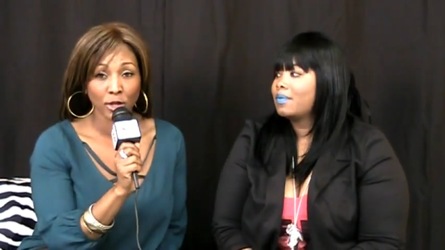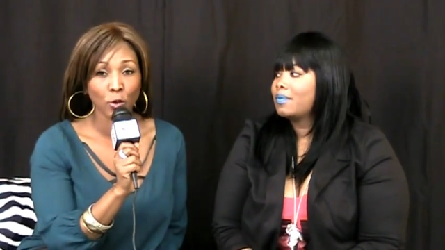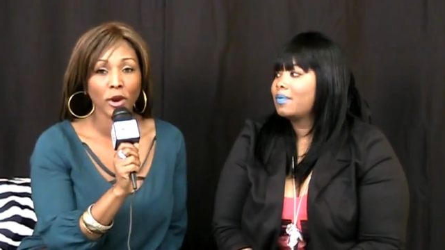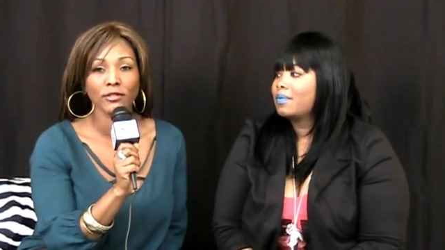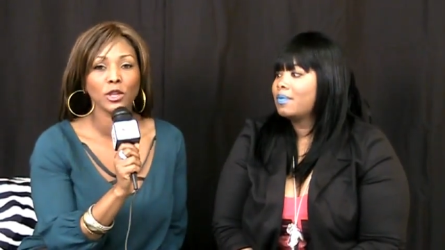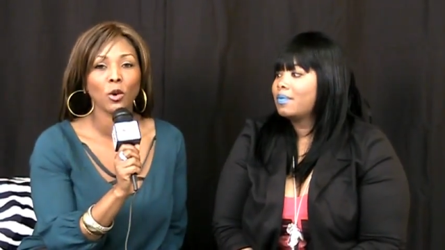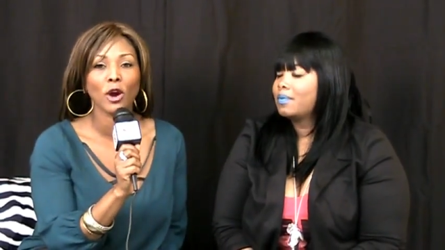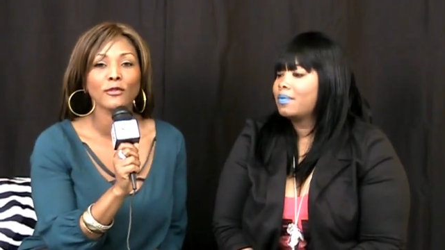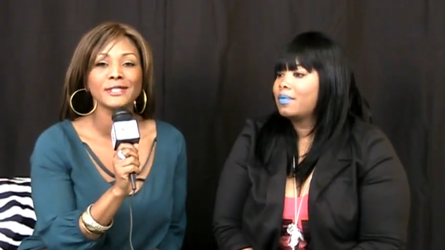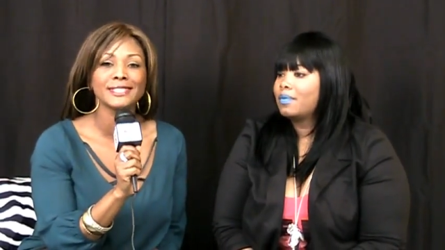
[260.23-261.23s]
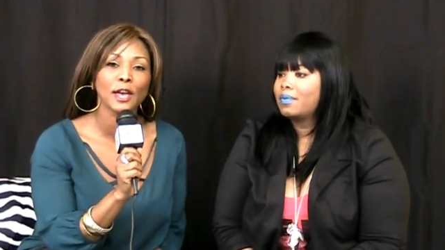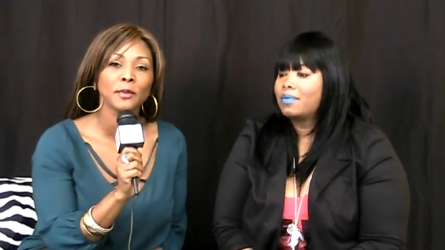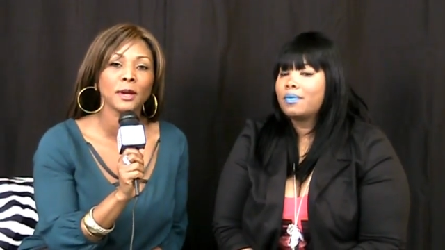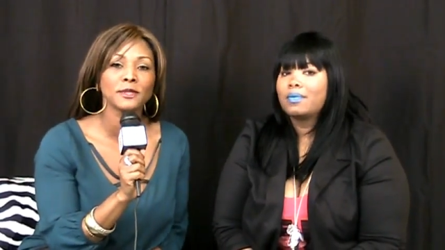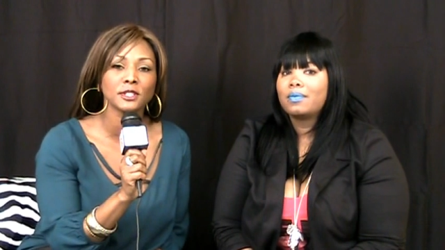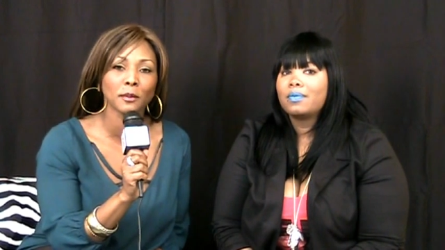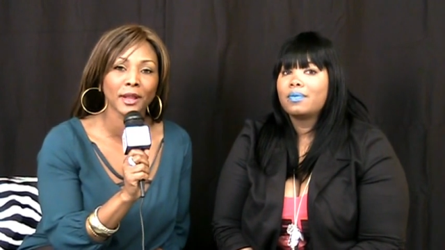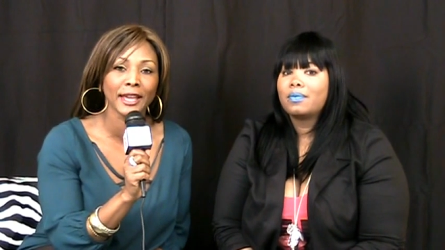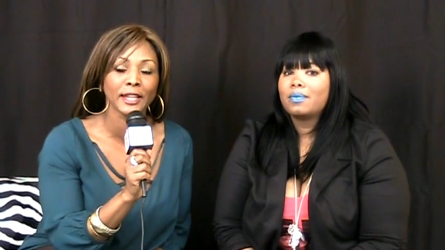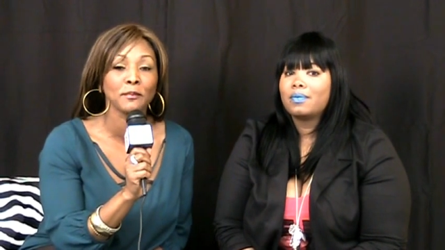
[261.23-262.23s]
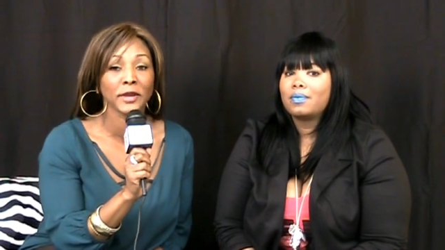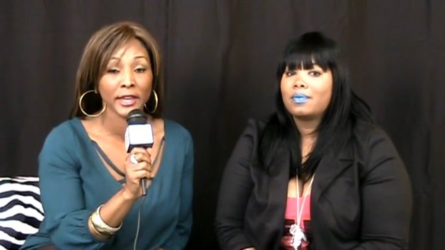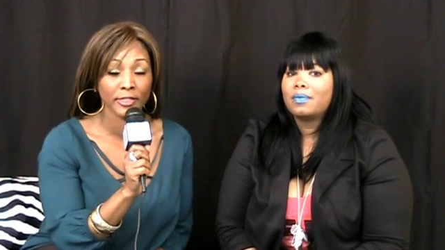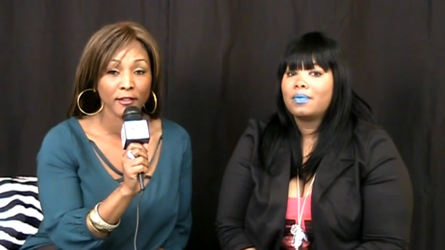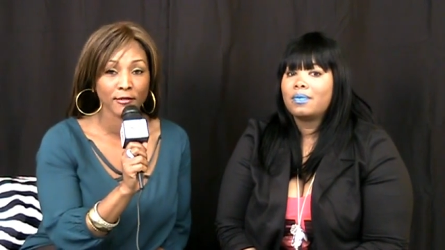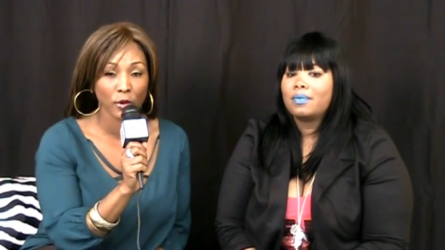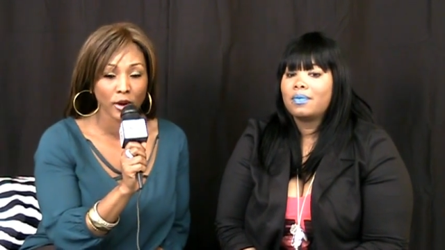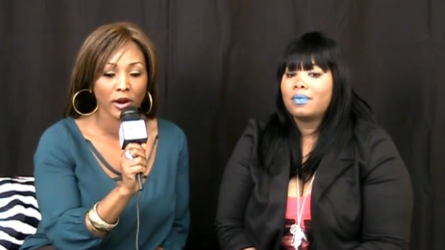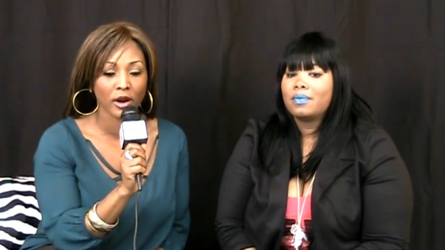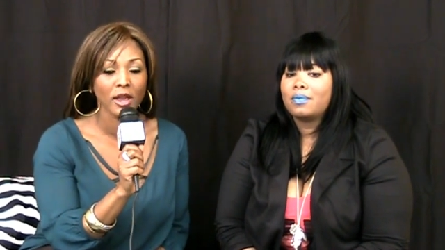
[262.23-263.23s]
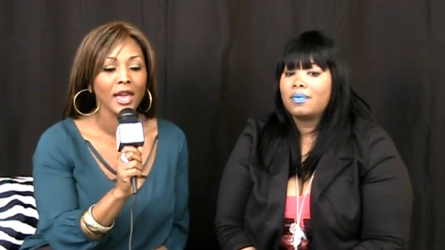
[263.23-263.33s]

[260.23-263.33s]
Speaker 1: whoever you are, for stepping up to the plate and being there for her.